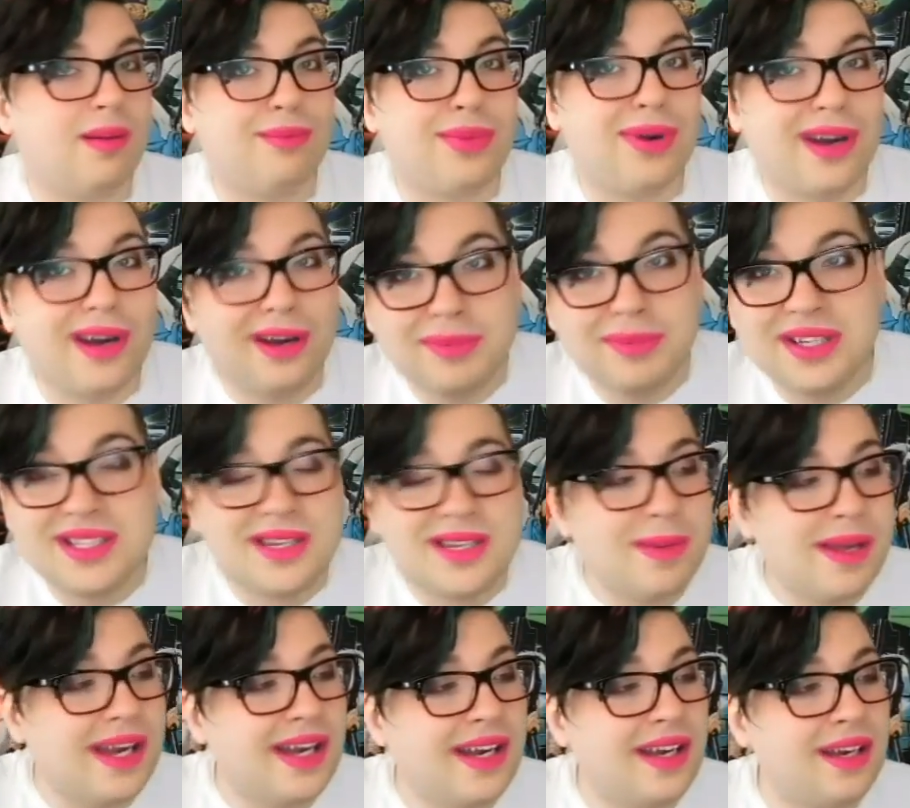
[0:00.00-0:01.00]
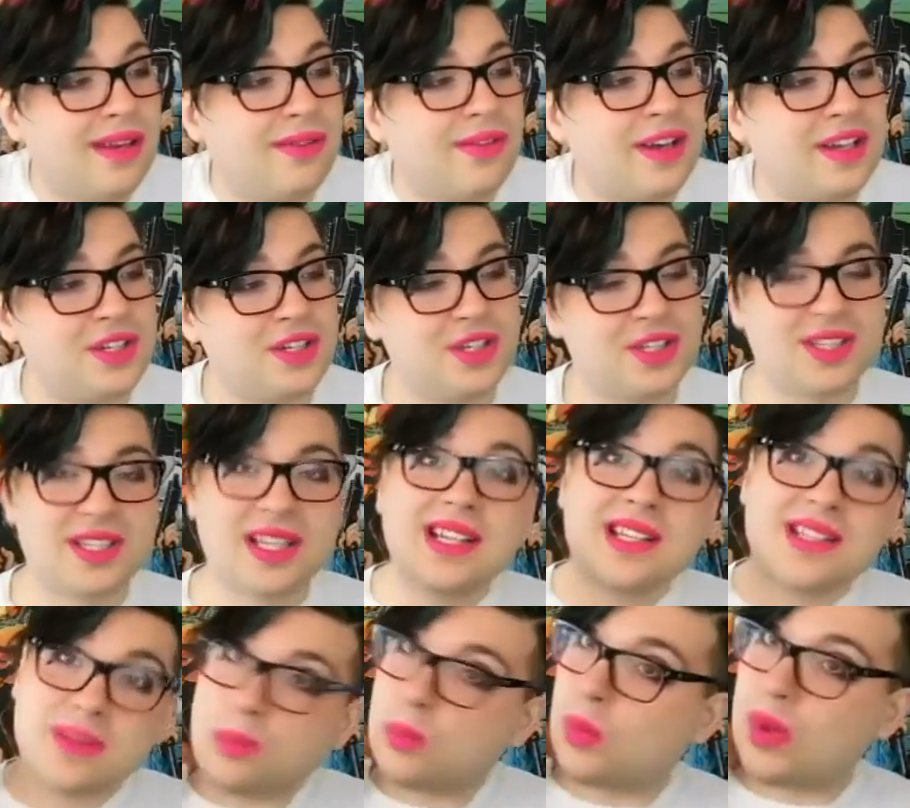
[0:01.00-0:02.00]
part of me is debating if I should just get
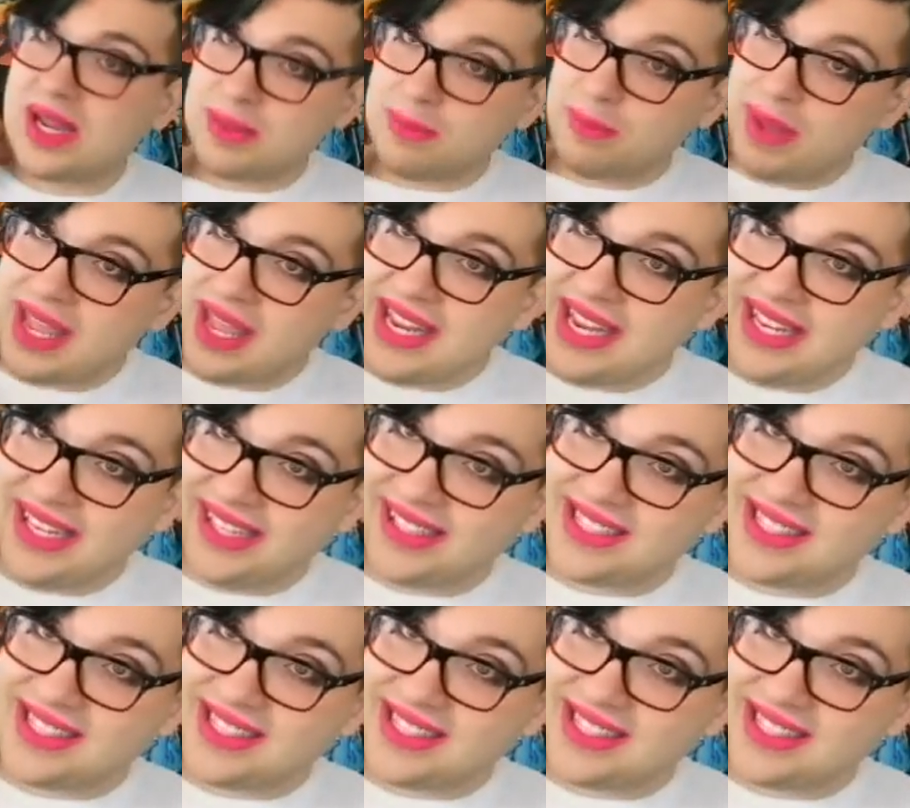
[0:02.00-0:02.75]
some white paint.